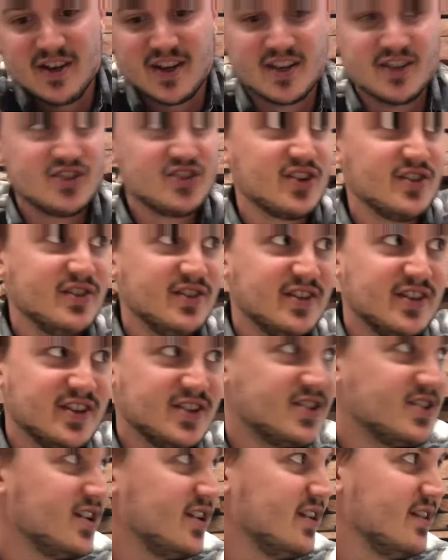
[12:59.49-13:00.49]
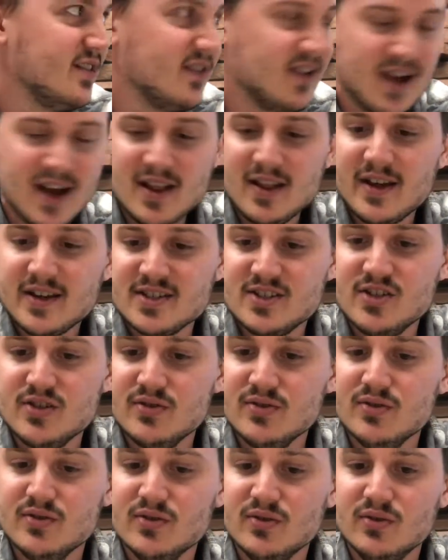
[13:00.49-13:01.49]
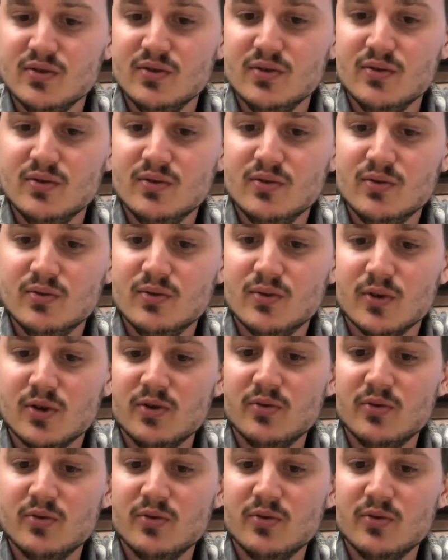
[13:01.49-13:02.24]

show you this, and I like to,